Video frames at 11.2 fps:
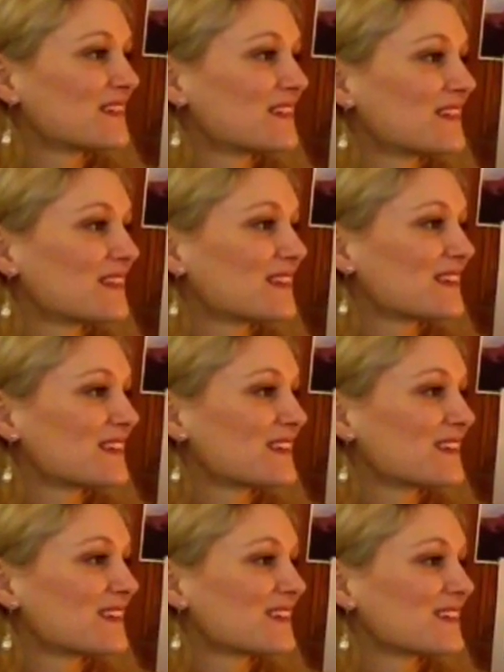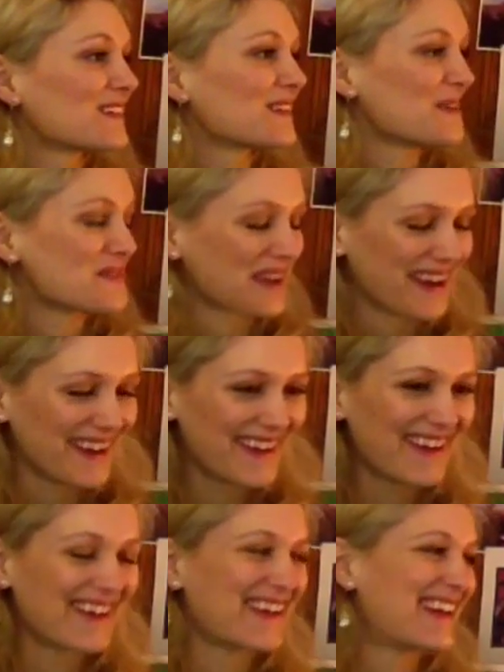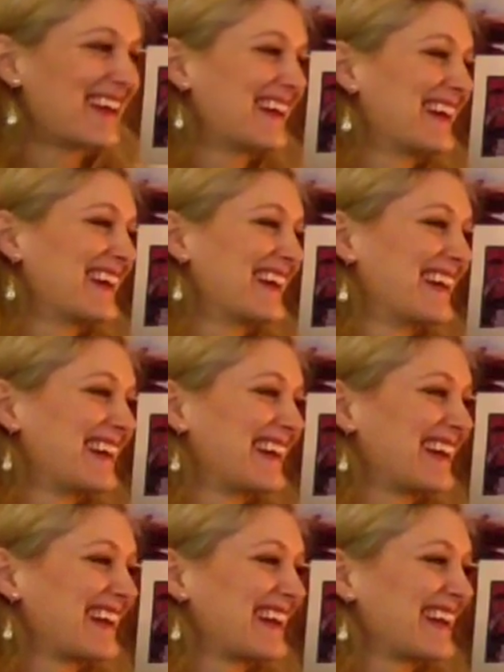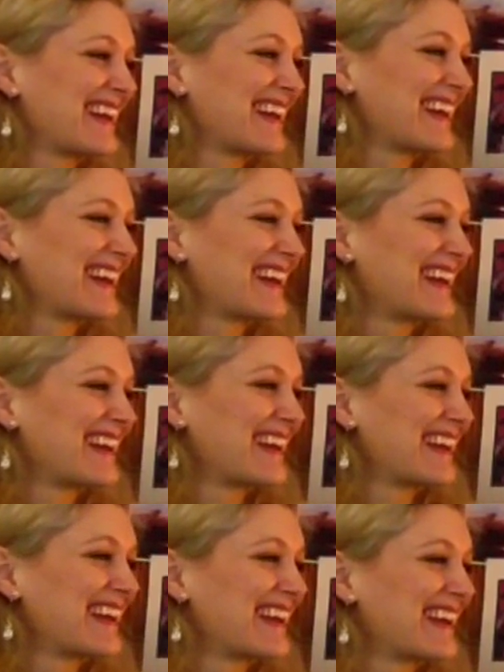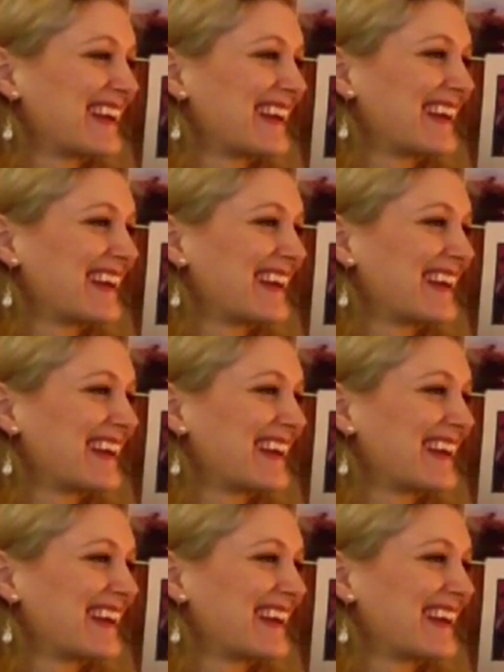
No words are spoken by the person on screen.